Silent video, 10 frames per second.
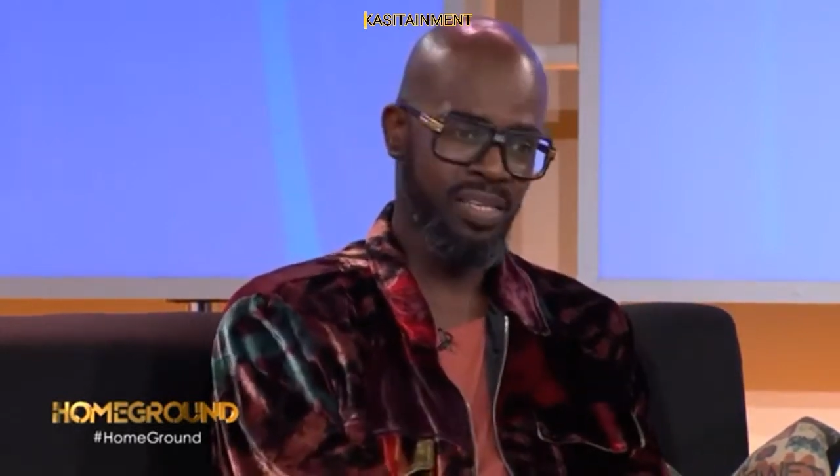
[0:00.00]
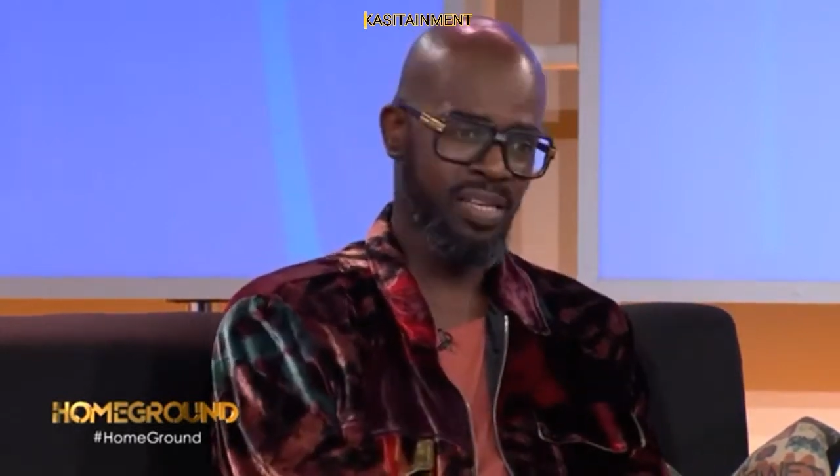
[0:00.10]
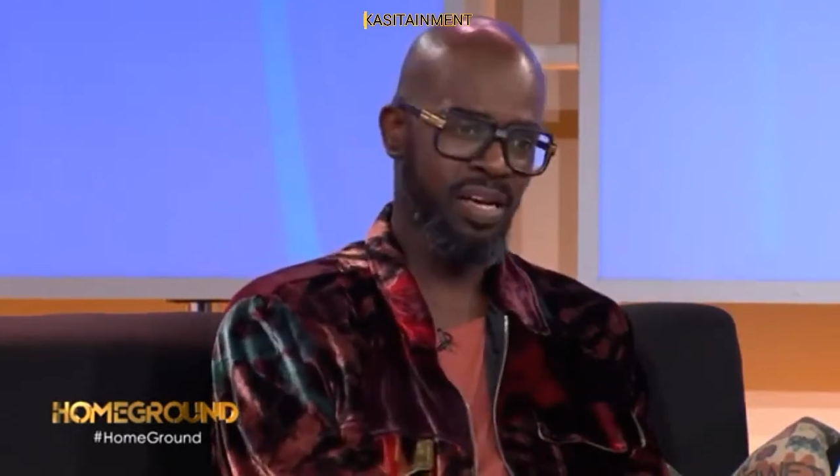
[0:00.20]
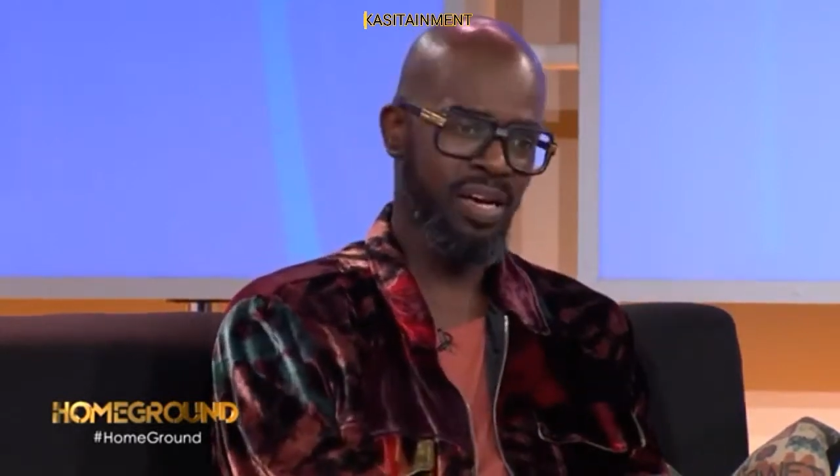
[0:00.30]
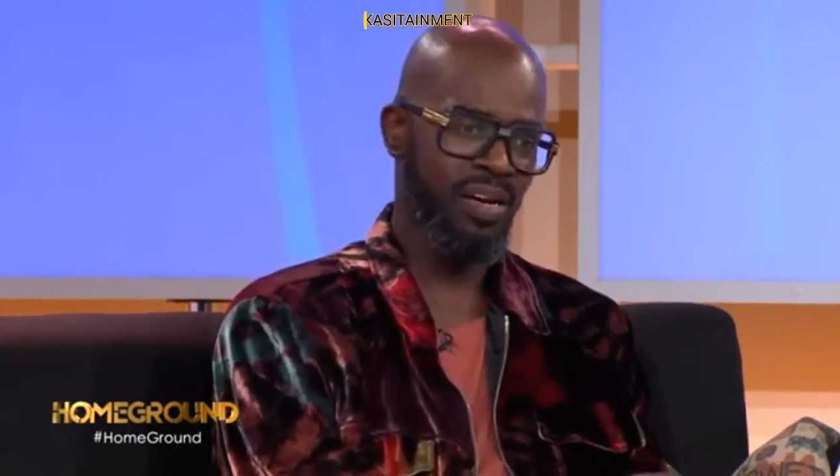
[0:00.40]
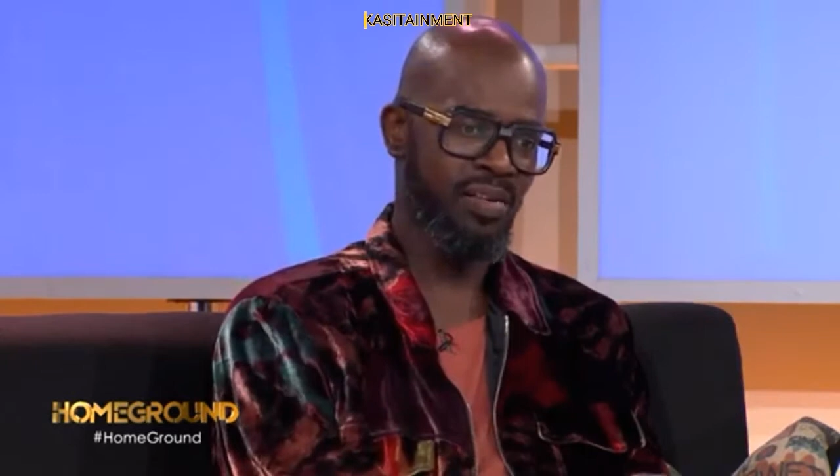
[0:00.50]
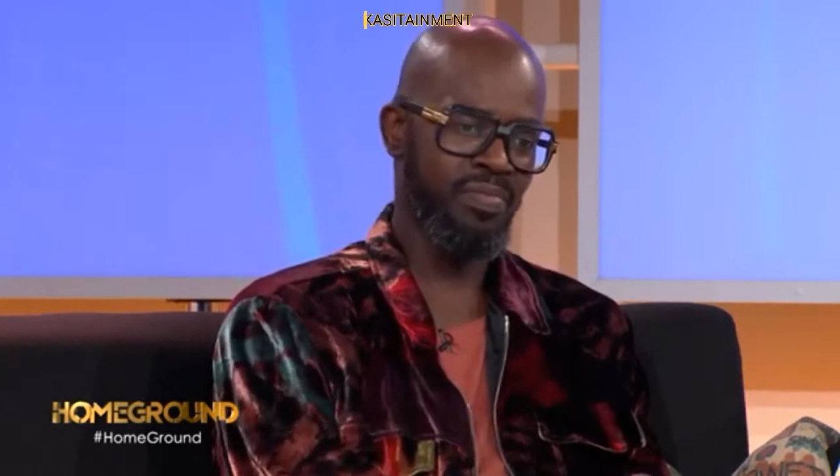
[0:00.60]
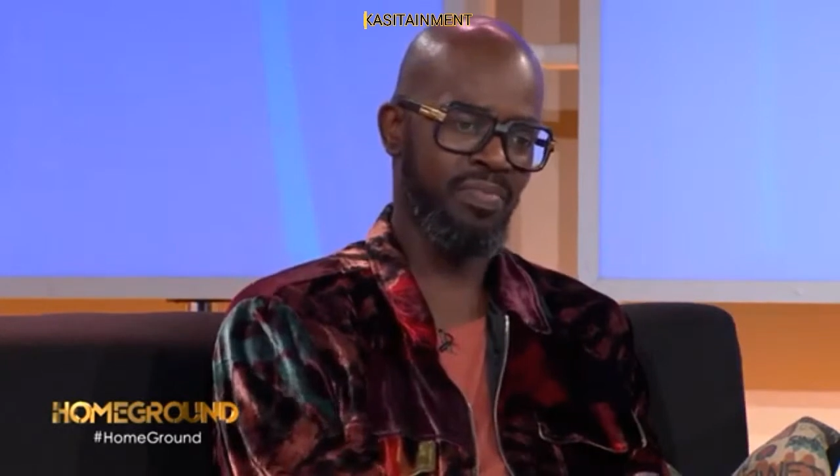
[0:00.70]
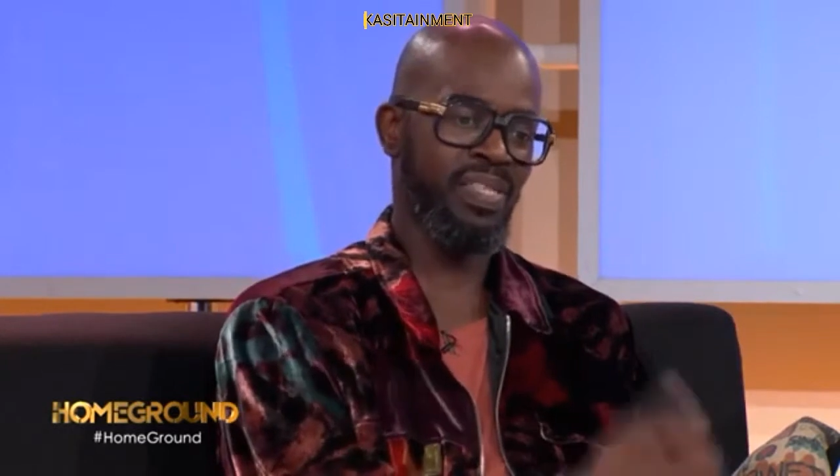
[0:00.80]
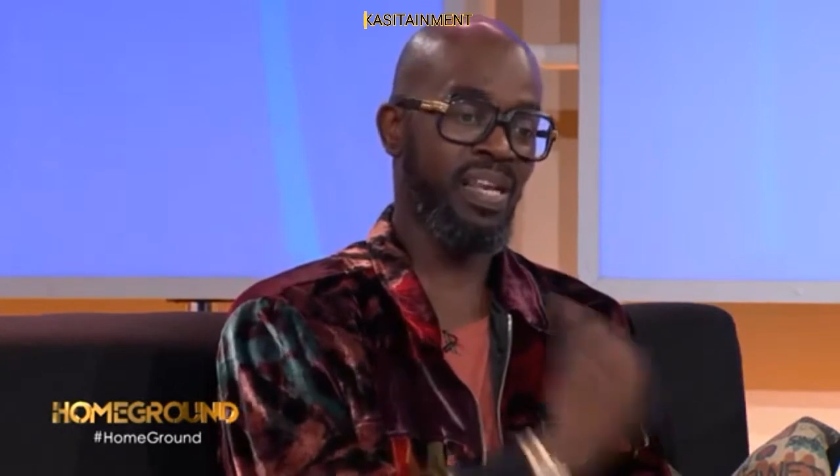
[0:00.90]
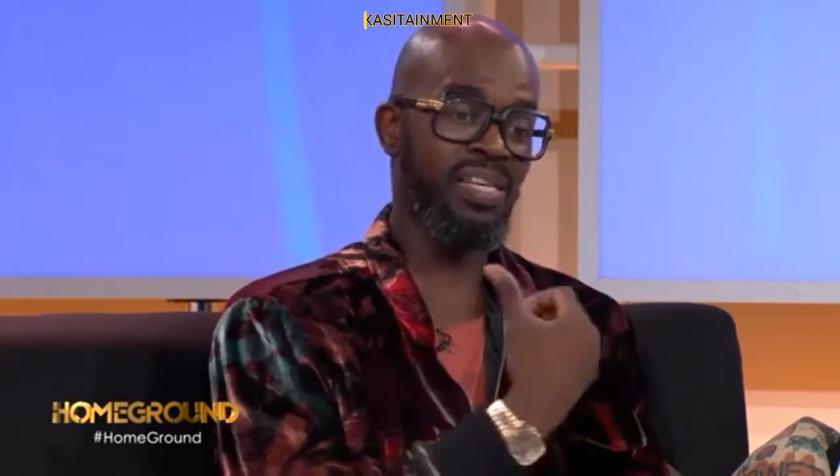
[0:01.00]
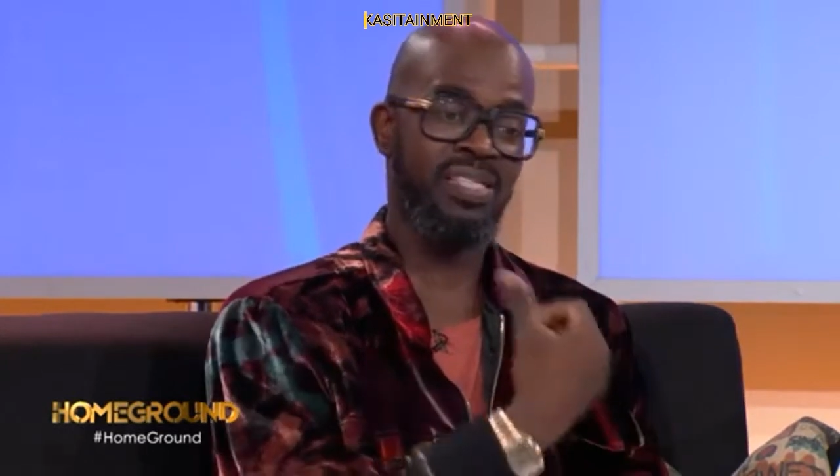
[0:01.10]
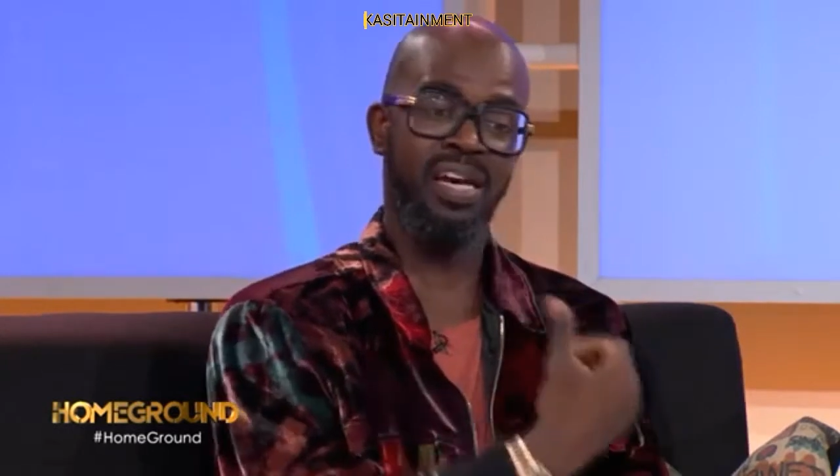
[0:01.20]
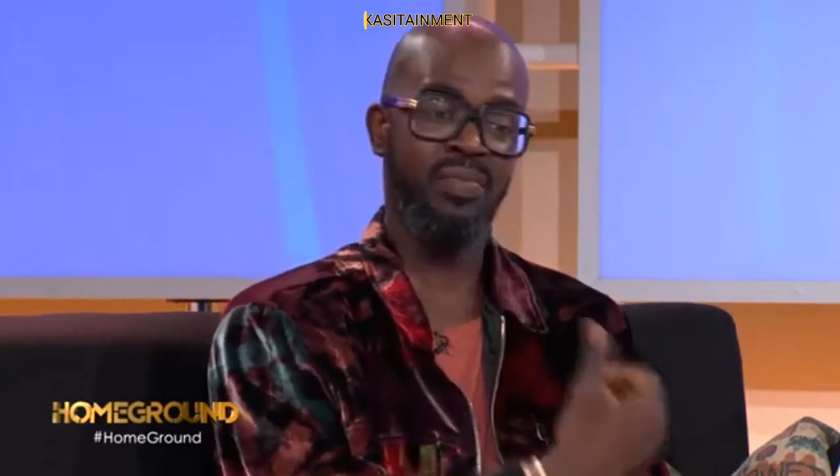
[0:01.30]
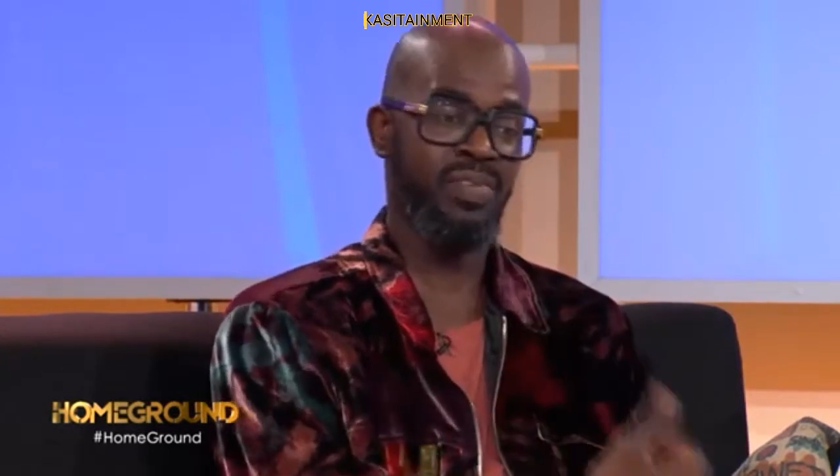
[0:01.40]
but the last
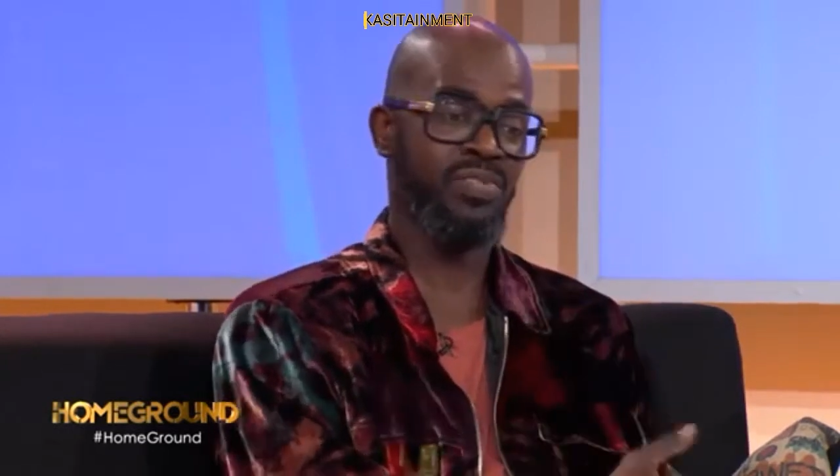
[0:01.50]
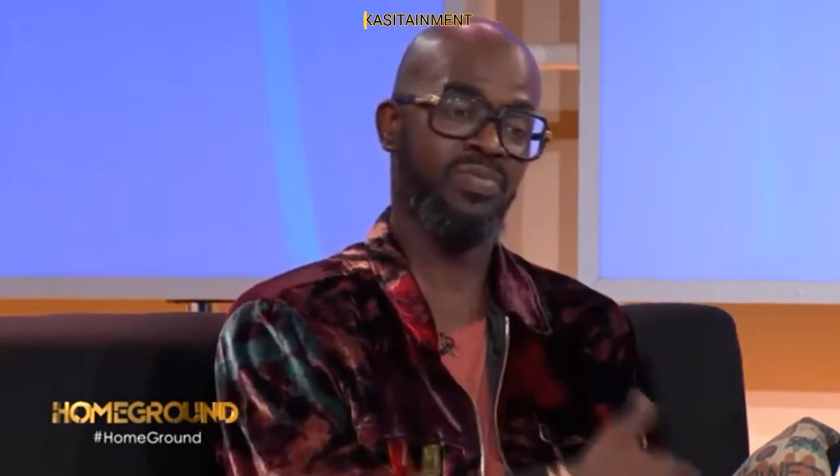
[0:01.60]
time was